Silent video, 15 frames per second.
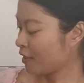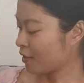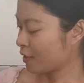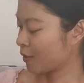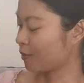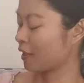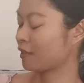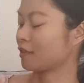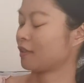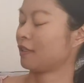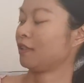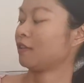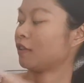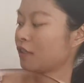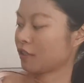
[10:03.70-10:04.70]
So you can
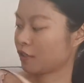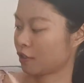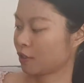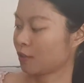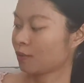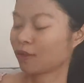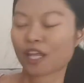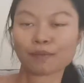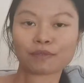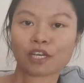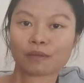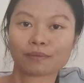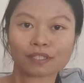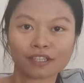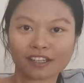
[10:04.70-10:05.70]
see there's two
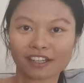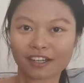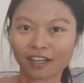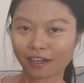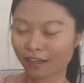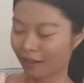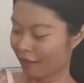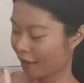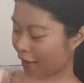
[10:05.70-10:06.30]
laptops here,